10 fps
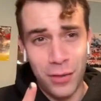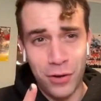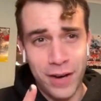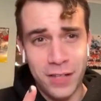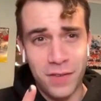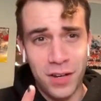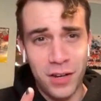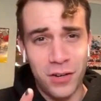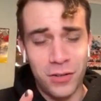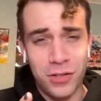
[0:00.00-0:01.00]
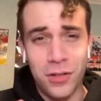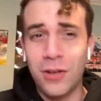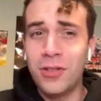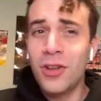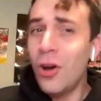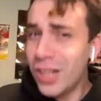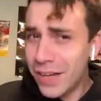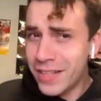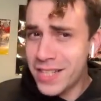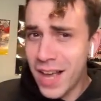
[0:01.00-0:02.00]
Aether Raids videos, so there's no
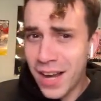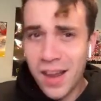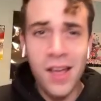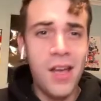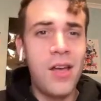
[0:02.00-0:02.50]
Sety,